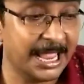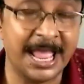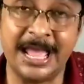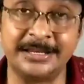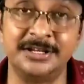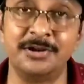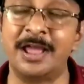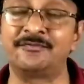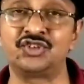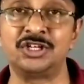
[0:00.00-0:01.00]
And you
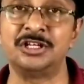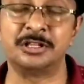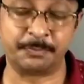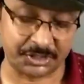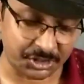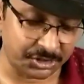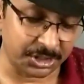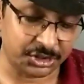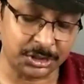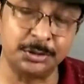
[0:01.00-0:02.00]
have seen in the
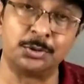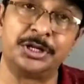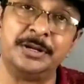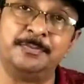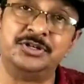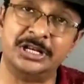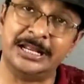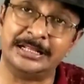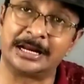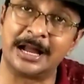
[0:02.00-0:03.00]
presentation, you keep
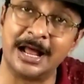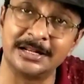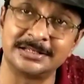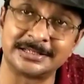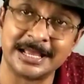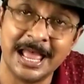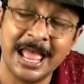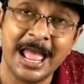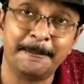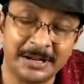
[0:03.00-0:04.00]
dealing the cards,
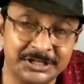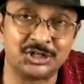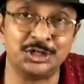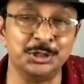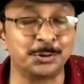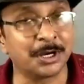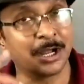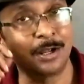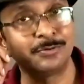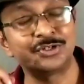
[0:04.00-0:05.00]
but you
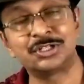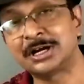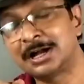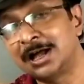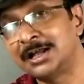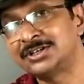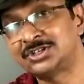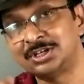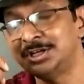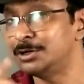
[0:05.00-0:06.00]
count the
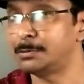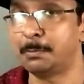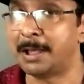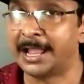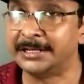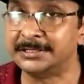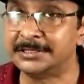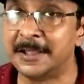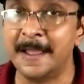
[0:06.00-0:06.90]
cards in your mind,